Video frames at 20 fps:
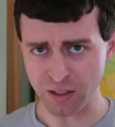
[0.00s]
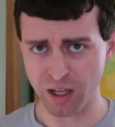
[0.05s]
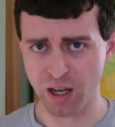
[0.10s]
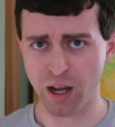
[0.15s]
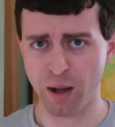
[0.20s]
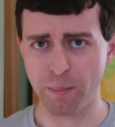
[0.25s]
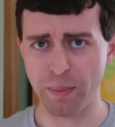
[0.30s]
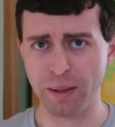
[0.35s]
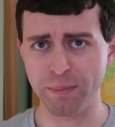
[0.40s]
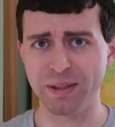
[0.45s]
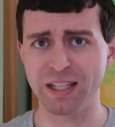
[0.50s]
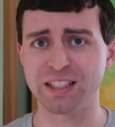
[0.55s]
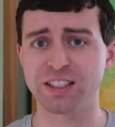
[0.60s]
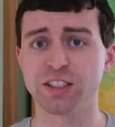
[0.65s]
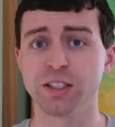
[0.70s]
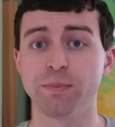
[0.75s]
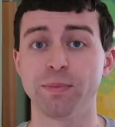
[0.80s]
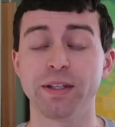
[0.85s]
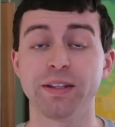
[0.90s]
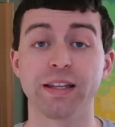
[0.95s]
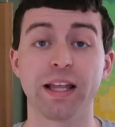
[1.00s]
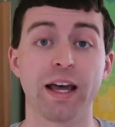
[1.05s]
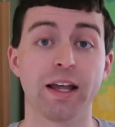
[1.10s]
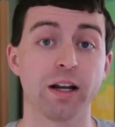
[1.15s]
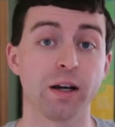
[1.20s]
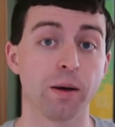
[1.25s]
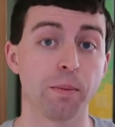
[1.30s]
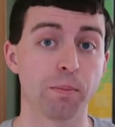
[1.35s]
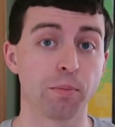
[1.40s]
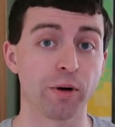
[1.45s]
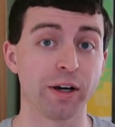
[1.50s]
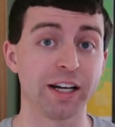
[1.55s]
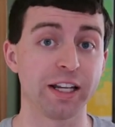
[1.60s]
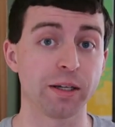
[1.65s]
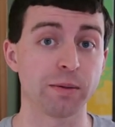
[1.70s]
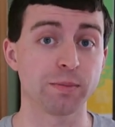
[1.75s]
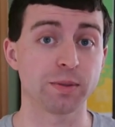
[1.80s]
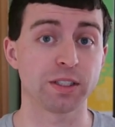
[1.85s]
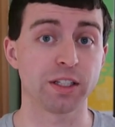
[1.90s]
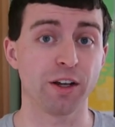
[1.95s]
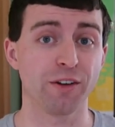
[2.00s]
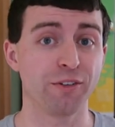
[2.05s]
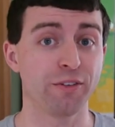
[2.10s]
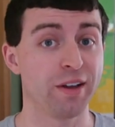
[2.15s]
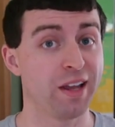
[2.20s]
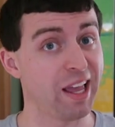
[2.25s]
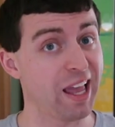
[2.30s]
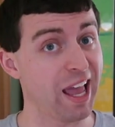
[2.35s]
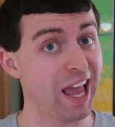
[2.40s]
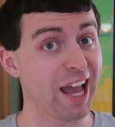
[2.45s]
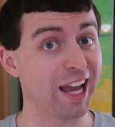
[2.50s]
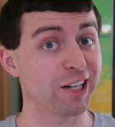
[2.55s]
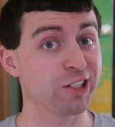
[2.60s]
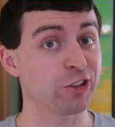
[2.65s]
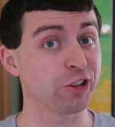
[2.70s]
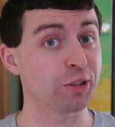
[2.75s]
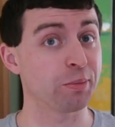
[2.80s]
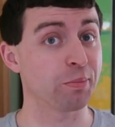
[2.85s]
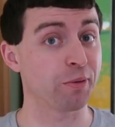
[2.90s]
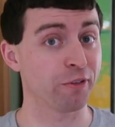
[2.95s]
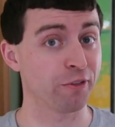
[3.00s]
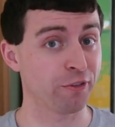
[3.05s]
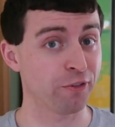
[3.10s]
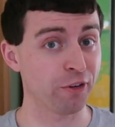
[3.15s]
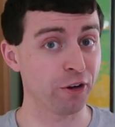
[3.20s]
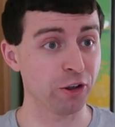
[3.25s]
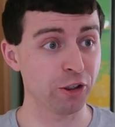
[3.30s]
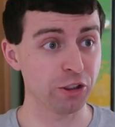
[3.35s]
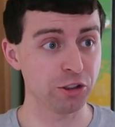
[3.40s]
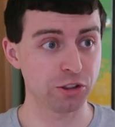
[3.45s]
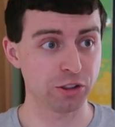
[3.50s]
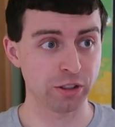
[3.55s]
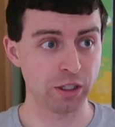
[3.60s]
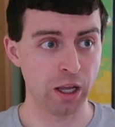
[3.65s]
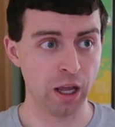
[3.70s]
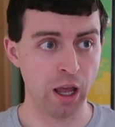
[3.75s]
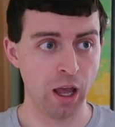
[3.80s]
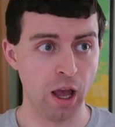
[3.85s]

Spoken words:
Maybe that's something that Brady himself actually prefers.